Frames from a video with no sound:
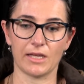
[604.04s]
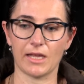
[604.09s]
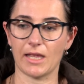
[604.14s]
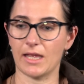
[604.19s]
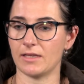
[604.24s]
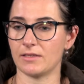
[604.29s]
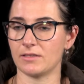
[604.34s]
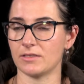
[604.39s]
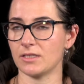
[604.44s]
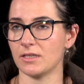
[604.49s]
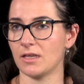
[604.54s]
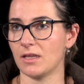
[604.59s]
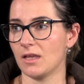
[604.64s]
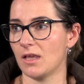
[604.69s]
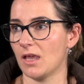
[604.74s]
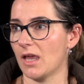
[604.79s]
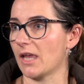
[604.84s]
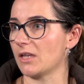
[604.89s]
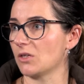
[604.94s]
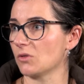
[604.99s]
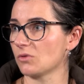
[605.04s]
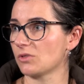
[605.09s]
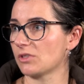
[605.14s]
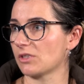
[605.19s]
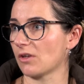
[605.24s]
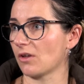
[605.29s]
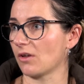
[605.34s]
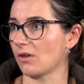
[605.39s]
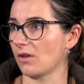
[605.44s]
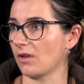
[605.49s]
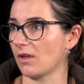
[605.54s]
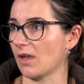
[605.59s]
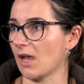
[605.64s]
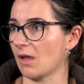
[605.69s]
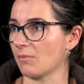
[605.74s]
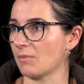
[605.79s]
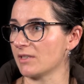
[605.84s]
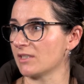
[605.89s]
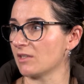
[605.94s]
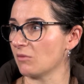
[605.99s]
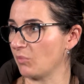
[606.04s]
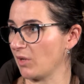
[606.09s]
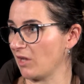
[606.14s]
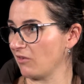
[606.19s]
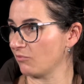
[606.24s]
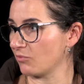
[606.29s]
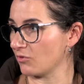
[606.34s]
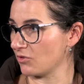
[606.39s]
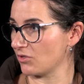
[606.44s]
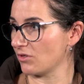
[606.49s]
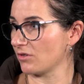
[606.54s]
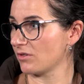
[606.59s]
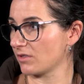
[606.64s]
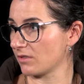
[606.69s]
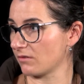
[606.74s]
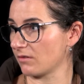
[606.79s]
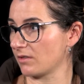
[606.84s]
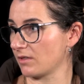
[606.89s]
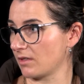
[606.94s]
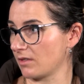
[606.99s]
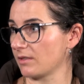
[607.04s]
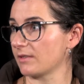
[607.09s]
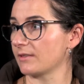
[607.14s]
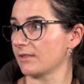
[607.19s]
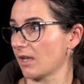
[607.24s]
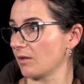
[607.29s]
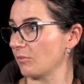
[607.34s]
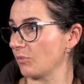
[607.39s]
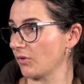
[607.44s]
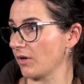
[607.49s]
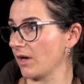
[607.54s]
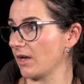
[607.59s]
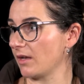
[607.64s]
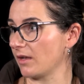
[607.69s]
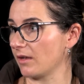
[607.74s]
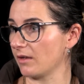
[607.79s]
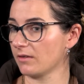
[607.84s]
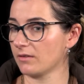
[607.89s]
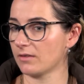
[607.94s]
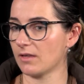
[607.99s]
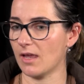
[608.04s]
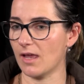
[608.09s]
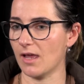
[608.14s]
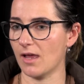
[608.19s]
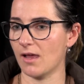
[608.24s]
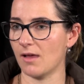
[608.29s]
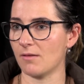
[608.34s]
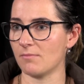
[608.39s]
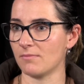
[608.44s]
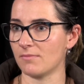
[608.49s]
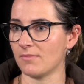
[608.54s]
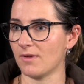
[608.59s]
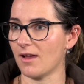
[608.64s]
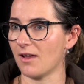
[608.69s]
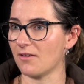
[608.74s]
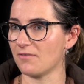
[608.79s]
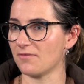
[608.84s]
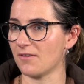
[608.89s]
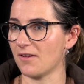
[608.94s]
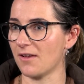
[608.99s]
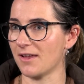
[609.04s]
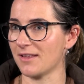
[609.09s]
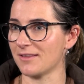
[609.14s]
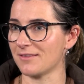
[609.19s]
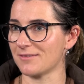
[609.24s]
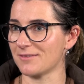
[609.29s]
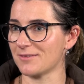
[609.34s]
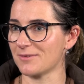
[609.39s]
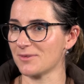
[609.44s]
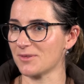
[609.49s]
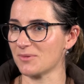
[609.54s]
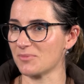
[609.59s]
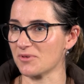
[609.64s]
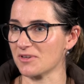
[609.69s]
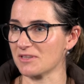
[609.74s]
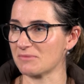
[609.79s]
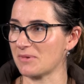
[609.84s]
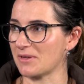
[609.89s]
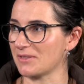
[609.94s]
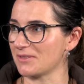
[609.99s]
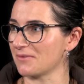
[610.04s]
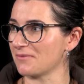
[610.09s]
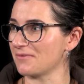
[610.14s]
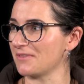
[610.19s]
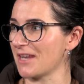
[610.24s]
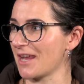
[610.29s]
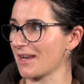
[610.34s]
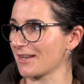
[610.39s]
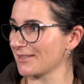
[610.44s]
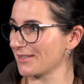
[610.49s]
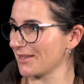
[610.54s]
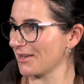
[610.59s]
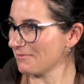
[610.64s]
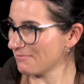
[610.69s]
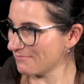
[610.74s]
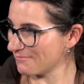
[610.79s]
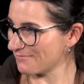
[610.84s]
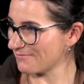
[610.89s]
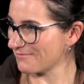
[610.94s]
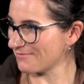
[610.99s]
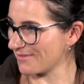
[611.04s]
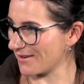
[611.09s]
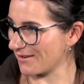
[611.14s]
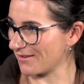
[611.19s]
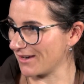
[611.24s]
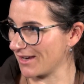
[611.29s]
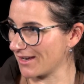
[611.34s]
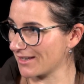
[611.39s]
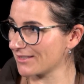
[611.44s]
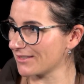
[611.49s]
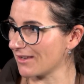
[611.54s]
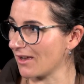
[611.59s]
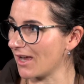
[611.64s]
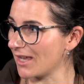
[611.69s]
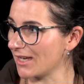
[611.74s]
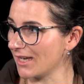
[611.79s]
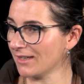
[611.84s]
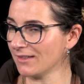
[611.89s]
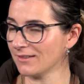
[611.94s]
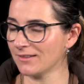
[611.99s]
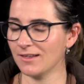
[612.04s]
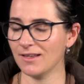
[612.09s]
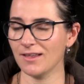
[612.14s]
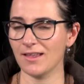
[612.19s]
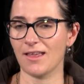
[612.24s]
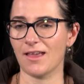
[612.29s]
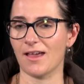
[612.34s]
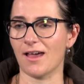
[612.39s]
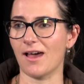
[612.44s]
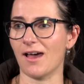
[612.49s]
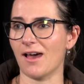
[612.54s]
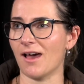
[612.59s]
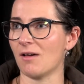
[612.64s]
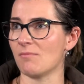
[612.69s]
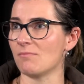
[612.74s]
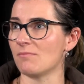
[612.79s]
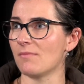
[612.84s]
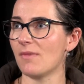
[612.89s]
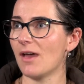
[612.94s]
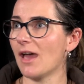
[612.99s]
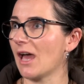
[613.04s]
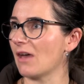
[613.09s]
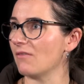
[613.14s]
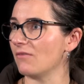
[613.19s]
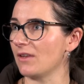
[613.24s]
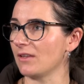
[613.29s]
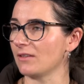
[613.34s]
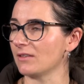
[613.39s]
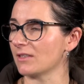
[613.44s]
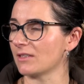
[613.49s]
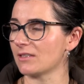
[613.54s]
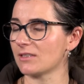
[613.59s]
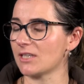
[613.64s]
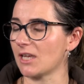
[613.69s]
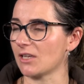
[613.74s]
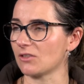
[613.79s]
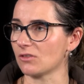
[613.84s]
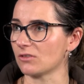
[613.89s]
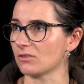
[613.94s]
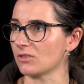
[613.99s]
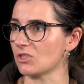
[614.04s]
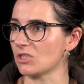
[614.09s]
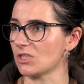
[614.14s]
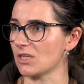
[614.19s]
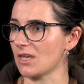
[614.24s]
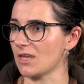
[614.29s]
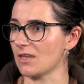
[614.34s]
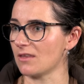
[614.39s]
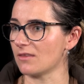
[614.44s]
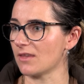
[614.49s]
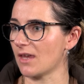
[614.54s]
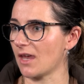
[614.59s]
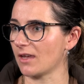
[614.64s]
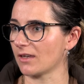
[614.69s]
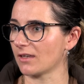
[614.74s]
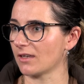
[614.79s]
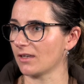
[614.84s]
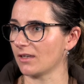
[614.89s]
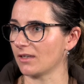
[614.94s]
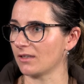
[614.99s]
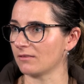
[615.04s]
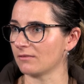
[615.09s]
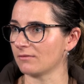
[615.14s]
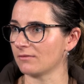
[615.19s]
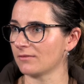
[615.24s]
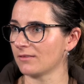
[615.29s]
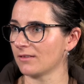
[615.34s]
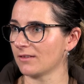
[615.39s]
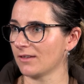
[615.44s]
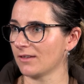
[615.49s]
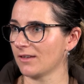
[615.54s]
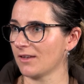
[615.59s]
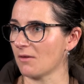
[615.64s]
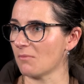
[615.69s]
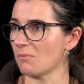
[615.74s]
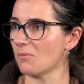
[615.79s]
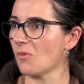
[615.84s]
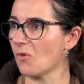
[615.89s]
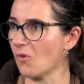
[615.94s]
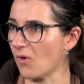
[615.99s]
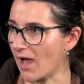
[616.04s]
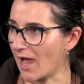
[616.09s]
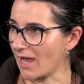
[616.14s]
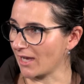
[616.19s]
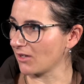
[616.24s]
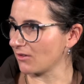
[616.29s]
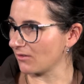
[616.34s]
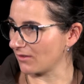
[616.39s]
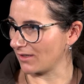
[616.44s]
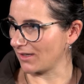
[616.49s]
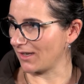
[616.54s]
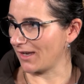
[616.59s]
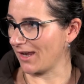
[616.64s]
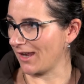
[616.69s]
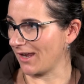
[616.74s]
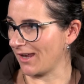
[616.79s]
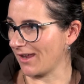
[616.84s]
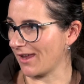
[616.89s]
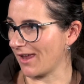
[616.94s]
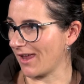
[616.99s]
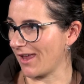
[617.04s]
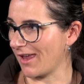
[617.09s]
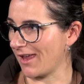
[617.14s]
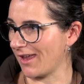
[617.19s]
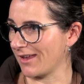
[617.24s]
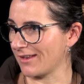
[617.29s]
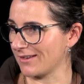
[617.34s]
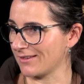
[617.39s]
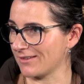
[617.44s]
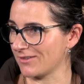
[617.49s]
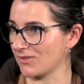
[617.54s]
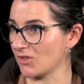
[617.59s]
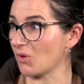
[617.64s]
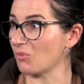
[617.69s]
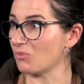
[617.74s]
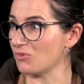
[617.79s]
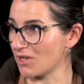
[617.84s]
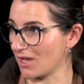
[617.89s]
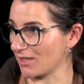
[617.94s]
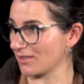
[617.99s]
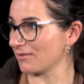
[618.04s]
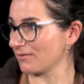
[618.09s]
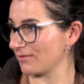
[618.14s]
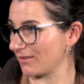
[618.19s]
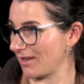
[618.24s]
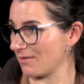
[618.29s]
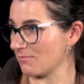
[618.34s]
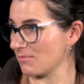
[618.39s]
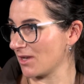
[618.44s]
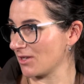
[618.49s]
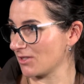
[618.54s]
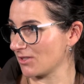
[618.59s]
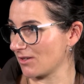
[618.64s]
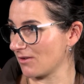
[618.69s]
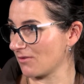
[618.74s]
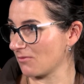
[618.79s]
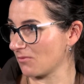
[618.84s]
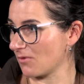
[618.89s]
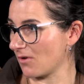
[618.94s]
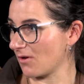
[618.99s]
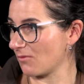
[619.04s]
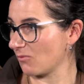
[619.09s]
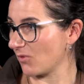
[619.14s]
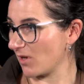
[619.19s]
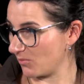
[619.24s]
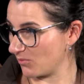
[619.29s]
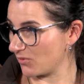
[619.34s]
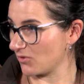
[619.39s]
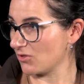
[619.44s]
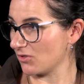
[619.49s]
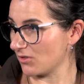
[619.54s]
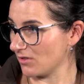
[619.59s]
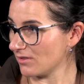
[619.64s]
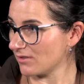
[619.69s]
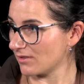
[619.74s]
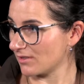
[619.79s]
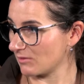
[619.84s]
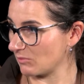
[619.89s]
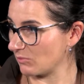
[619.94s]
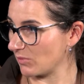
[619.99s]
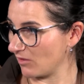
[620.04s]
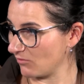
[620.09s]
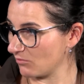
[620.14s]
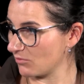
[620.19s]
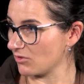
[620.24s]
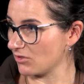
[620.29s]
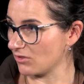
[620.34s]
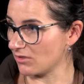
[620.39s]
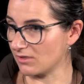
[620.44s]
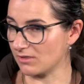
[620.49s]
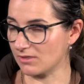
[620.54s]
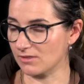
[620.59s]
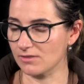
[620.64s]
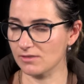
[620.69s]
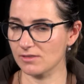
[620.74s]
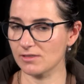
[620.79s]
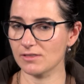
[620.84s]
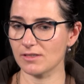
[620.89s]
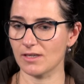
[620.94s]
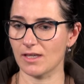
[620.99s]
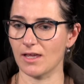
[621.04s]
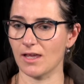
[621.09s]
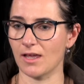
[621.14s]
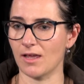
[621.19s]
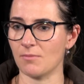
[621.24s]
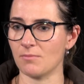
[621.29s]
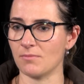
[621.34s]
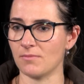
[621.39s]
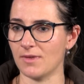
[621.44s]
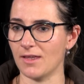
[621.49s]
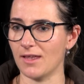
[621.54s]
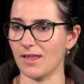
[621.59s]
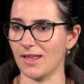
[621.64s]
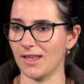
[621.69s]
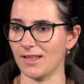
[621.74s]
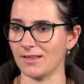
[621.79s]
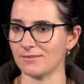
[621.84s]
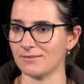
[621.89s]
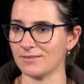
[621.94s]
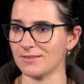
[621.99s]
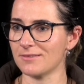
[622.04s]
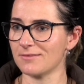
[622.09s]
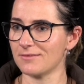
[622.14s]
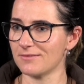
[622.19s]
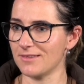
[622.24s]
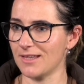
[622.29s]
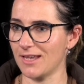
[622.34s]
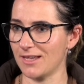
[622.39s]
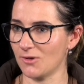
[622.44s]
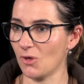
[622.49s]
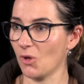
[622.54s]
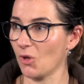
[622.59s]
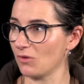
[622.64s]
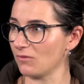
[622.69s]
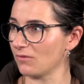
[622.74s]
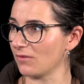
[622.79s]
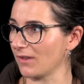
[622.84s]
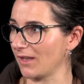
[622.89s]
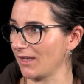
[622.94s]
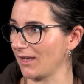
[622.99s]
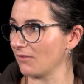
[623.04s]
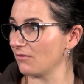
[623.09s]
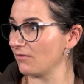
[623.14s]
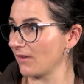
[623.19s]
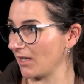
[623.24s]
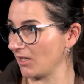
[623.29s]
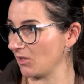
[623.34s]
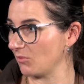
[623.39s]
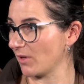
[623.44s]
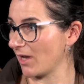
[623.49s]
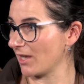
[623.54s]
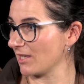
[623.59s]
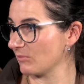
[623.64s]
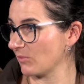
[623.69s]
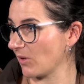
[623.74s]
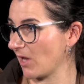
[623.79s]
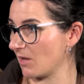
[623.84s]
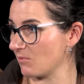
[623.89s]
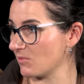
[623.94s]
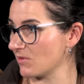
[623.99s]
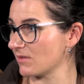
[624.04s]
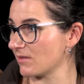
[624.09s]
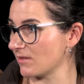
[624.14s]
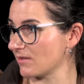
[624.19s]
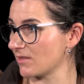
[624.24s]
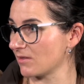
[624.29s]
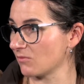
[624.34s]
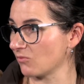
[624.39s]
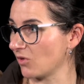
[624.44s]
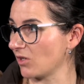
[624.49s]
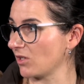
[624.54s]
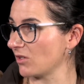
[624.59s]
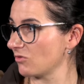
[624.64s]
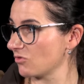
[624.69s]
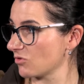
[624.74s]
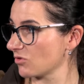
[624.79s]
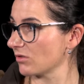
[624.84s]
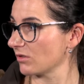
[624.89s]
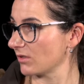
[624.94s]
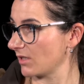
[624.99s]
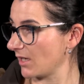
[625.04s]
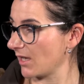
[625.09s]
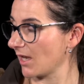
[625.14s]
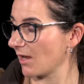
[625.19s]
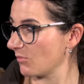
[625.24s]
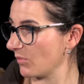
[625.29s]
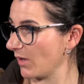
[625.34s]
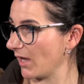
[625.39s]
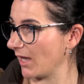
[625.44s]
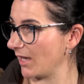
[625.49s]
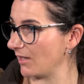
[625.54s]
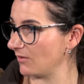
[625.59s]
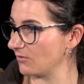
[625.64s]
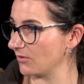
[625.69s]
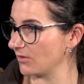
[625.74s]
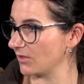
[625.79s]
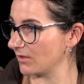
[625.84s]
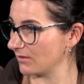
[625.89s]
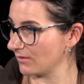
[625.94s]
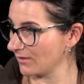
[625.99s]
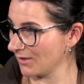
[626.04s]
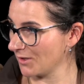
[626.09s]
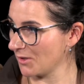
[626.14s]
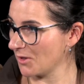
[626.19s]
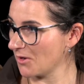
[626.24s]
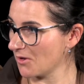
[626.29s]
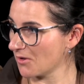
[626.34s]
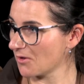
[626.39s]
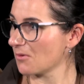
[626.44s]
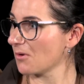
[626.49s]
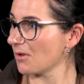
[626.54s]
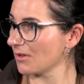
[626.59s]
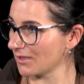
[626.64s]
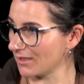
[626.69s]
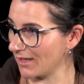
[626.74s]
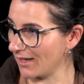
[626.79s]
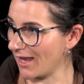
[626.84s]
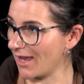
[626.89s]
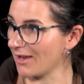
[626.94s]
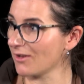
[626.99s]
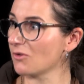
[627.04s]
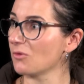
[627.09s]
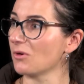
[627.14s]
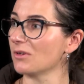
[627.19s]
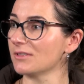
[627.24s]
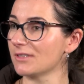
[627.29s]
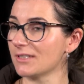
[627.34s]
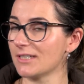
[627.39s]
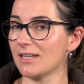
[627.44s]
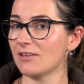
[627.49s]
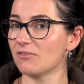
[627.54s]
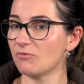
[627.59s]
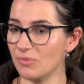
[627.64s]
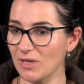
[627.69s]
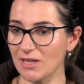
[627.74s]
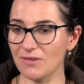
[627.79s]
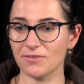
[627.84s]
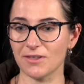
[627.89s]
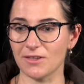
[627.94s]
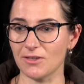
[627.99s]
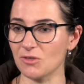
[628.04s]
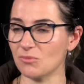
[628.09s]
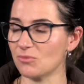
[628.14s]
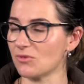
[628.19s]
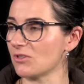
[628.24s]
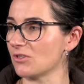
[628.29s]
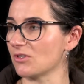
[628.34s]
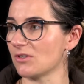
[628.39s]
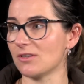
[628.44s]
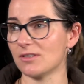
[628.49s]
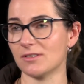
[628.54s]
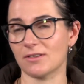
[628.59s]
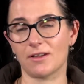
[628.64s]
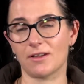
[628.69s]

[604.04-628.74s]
And also, as a beef producer and a stud breeder, I find the prospect of DEXA very exciting. Having this technology that can more accurately and objectively measure what we produce as beef producers, and then hopefully a value-based payment system where you truly get paid for the quality and quantity of beef that you produce.